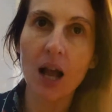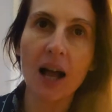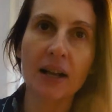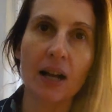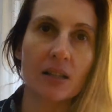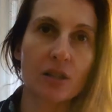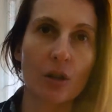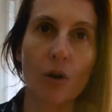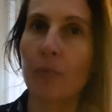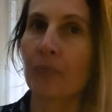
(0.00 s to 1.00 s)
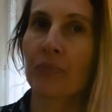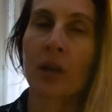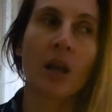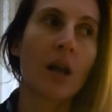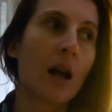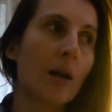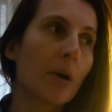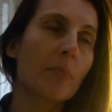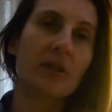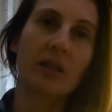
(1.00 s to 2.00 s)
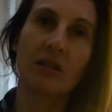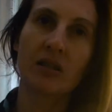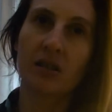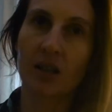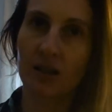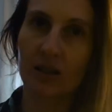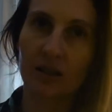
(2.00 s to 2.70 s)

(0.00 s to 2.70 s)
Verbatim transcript: Hi guys, so I'm up since six